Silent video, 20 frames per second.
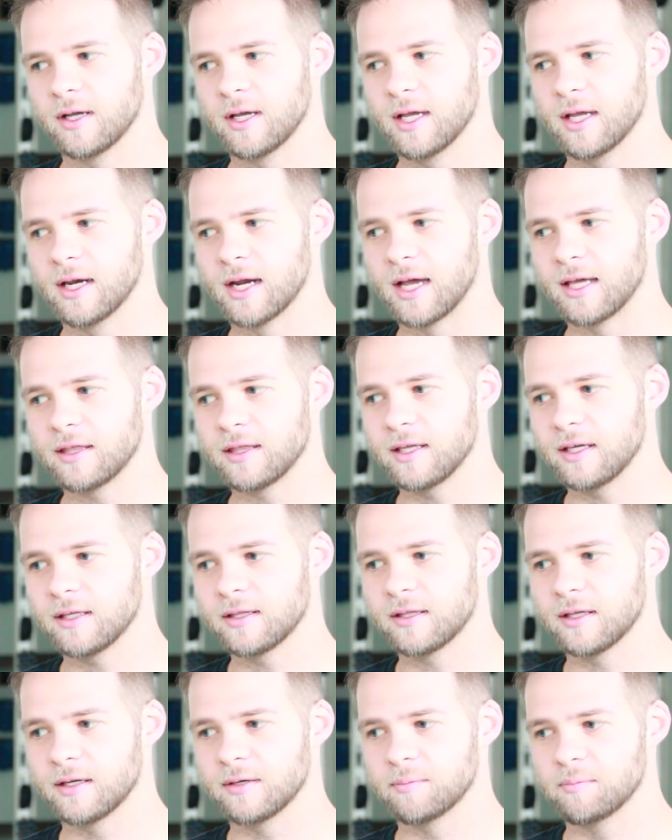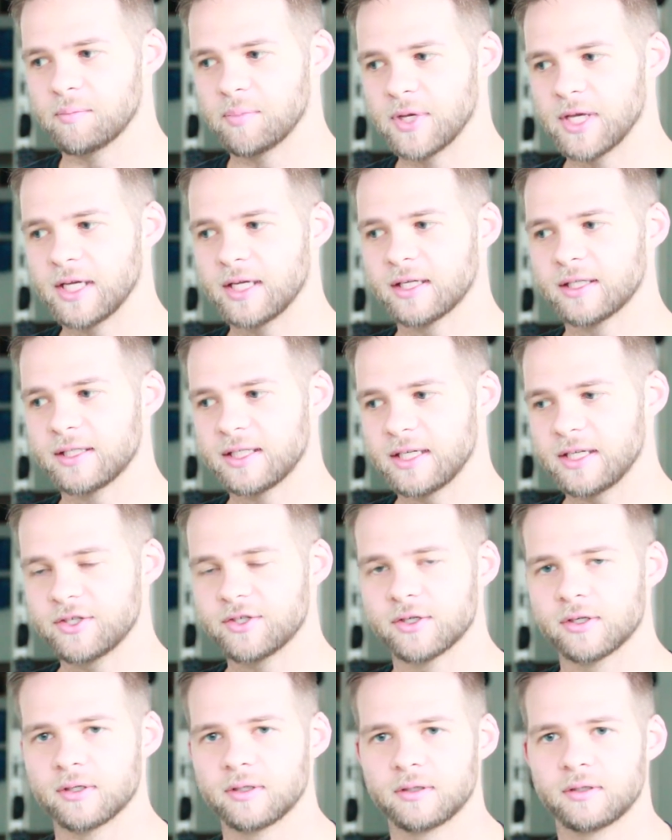I think that being a
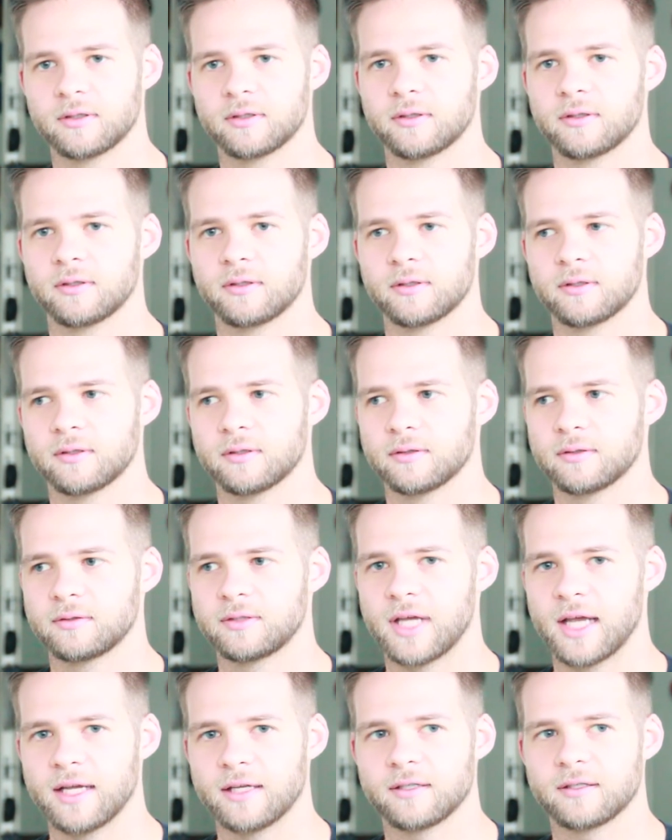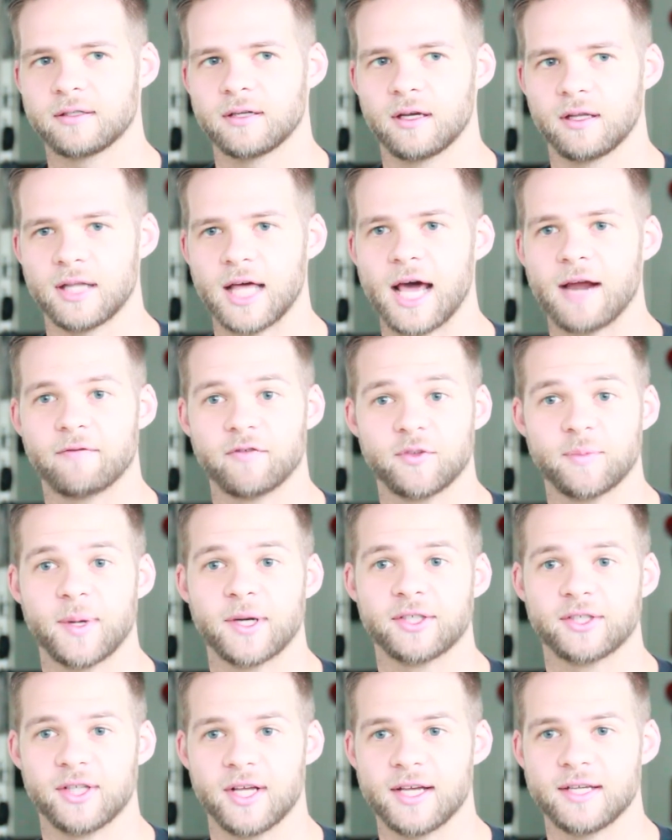teacher takes a lot of
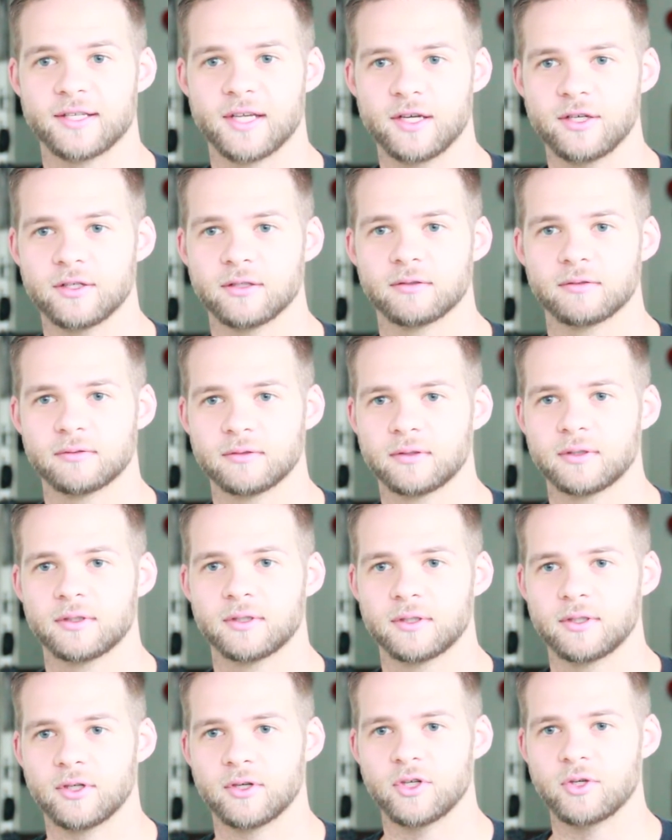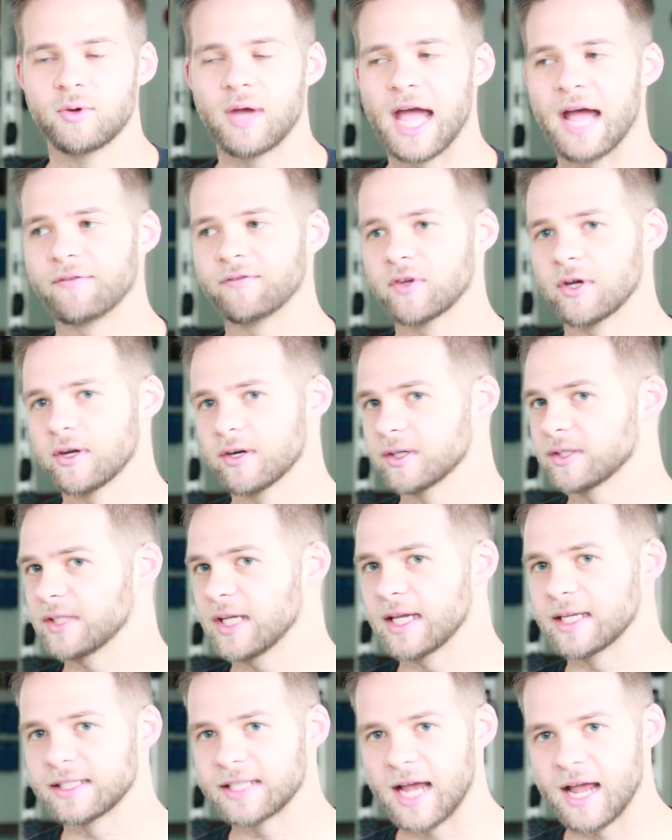specialization. You have to
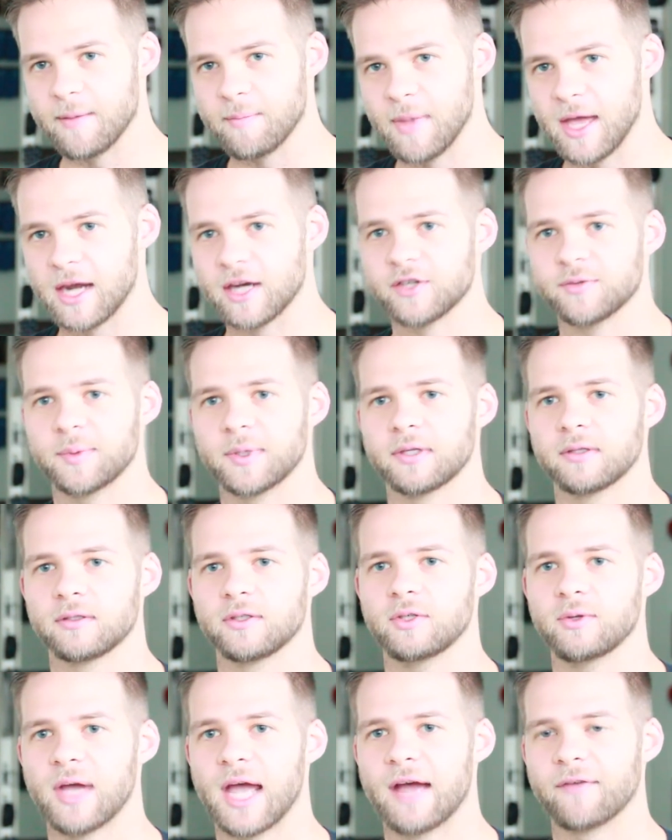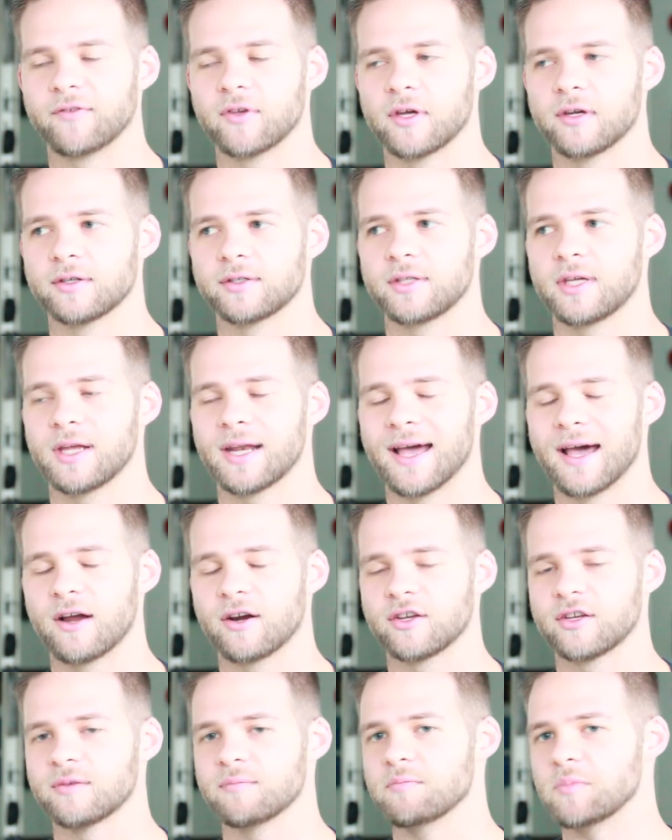understand time management. You have to understand how
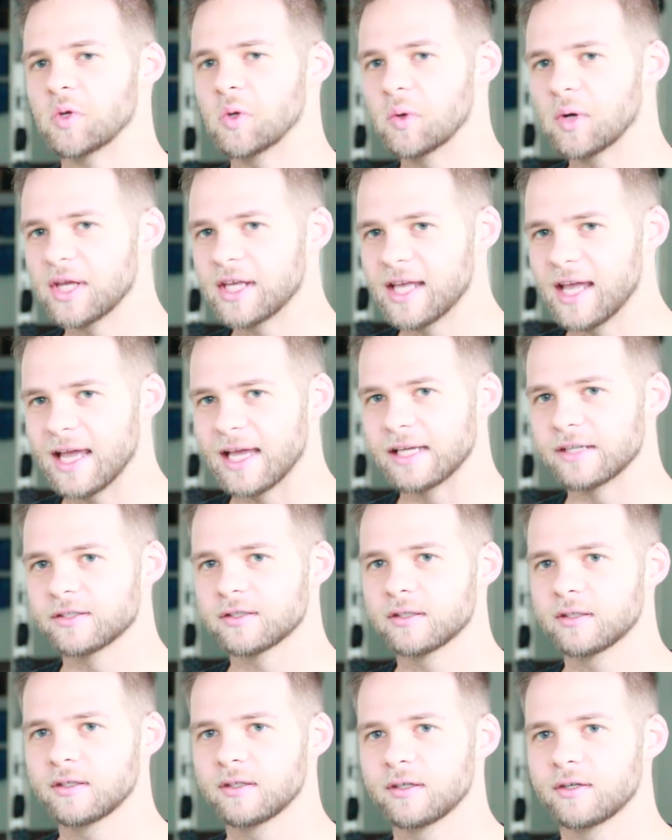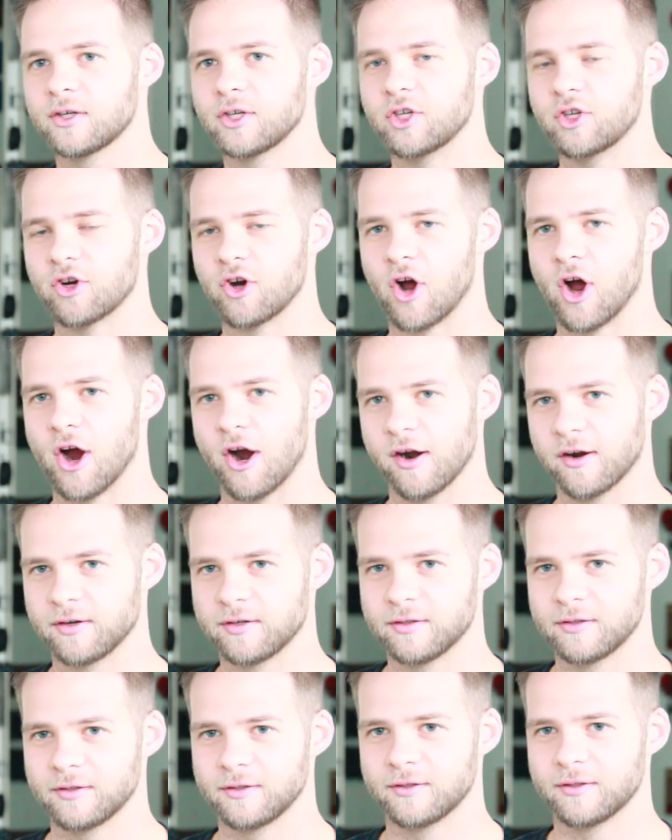to communicate your
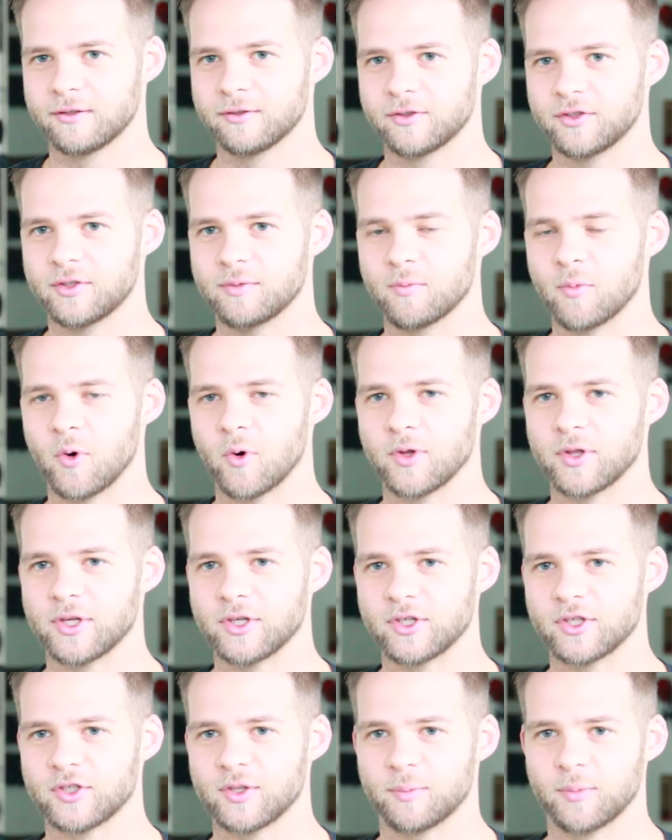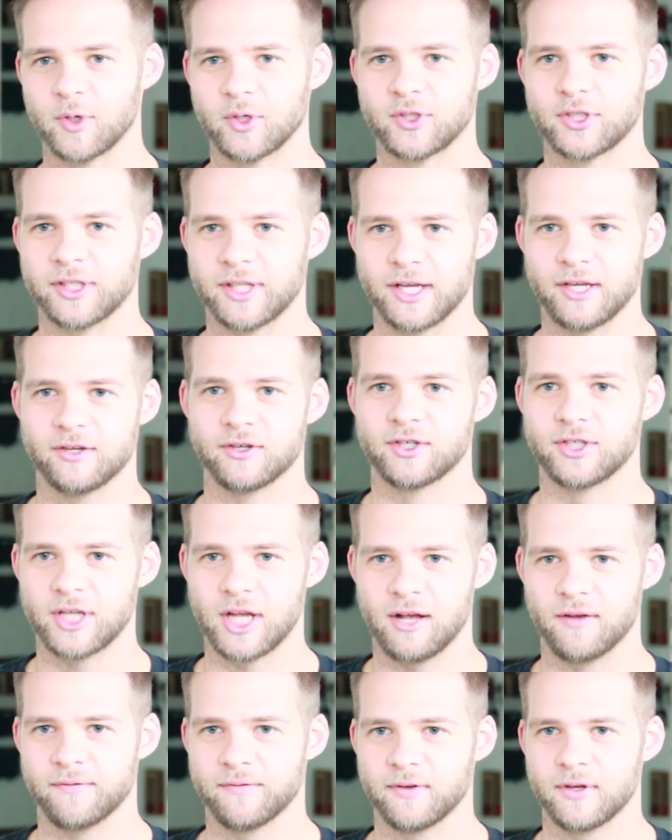art to more than just a person like
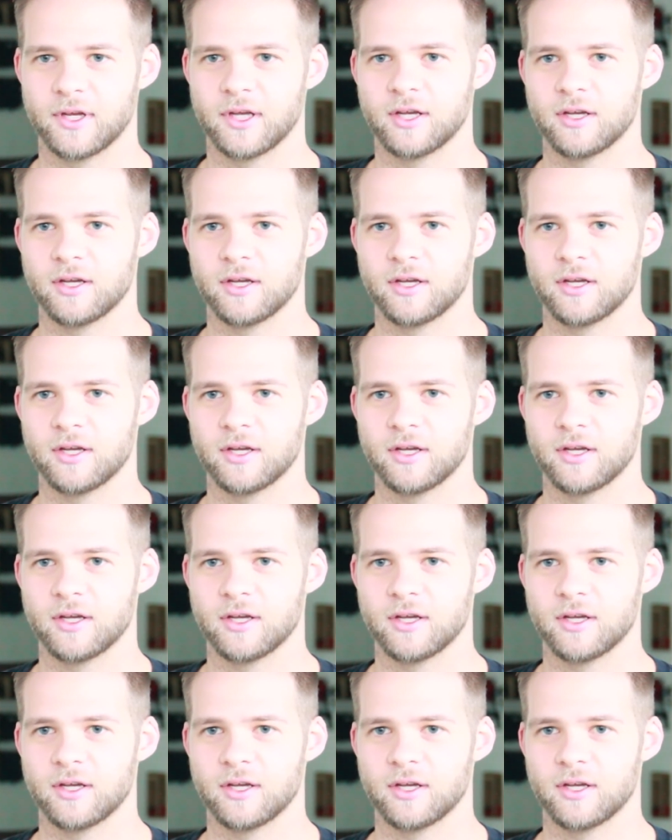yourself.